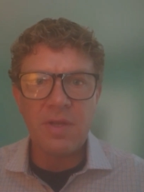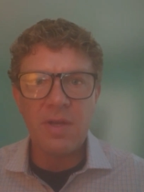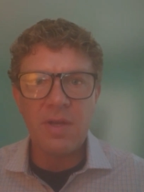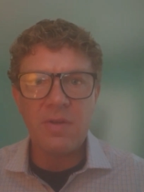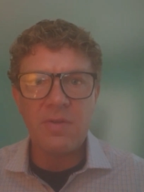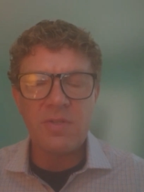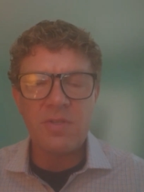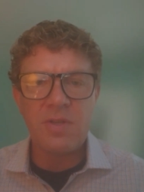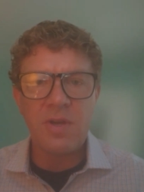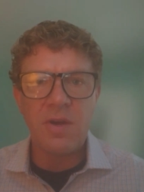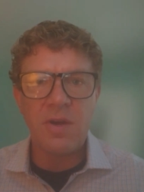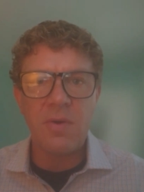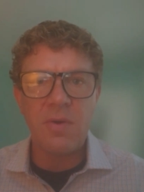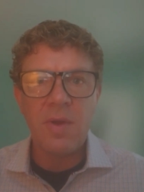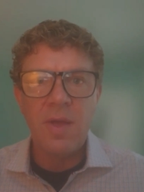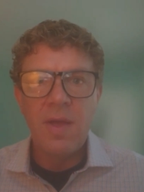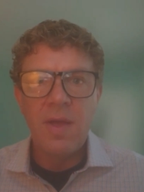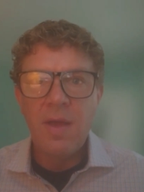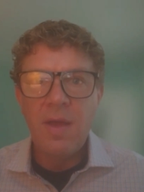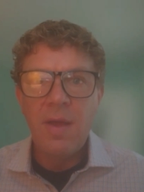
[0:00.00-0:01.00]

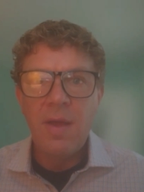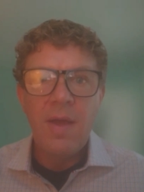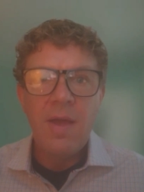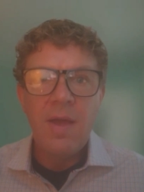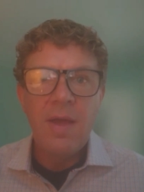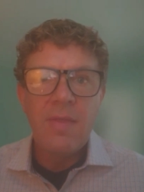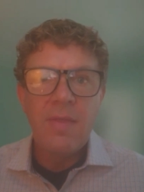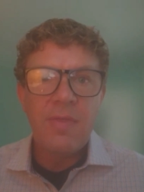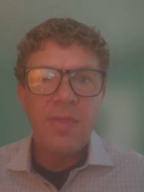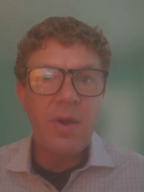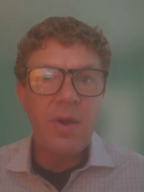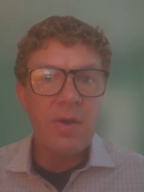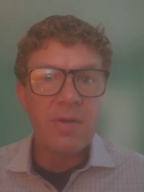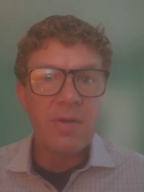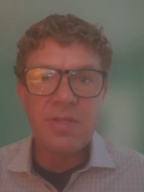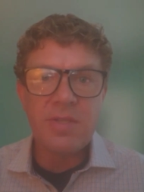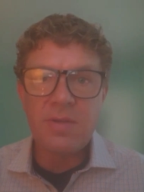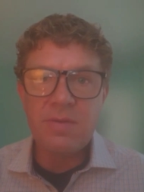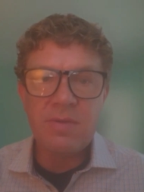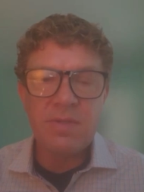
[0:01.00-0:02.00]
So
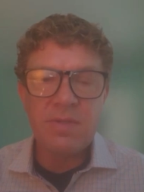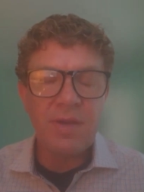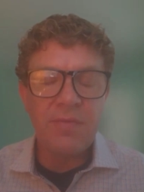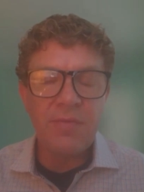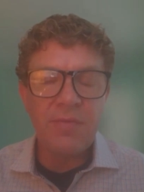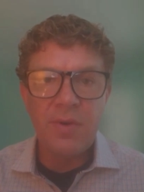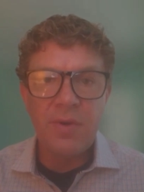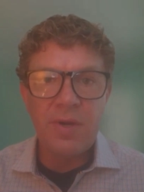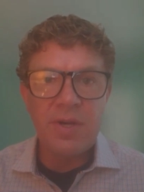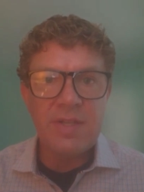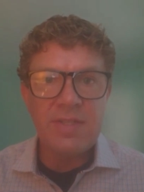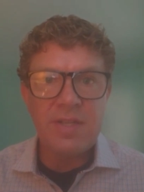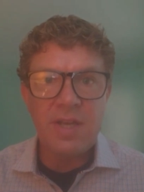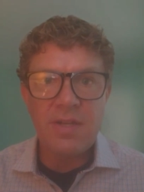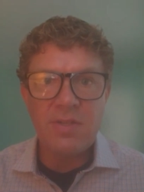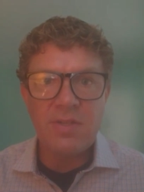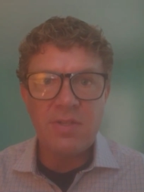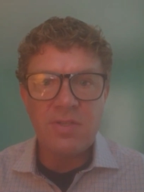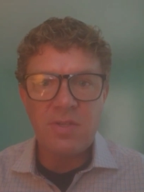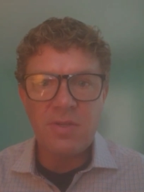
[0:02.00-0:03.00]
there's different
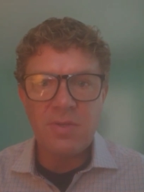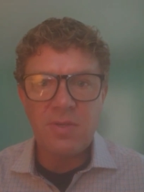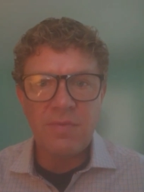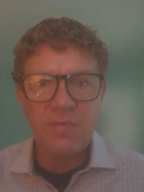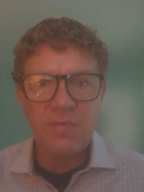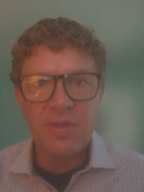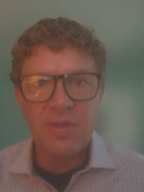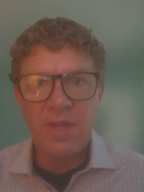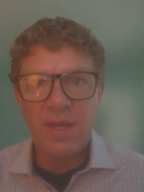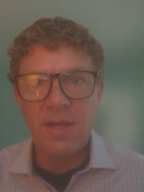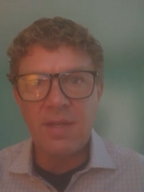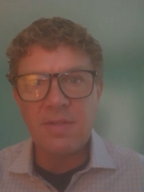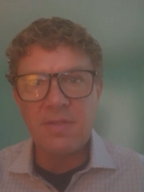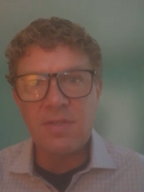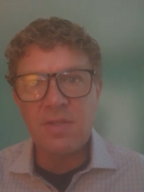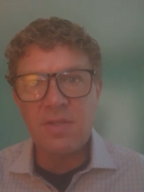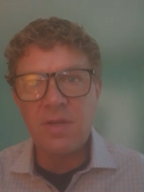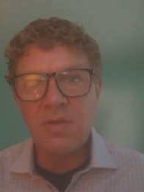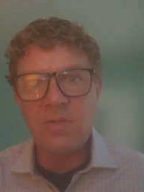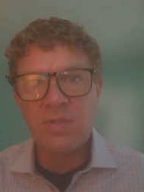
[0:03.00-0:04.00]
organizations do different things,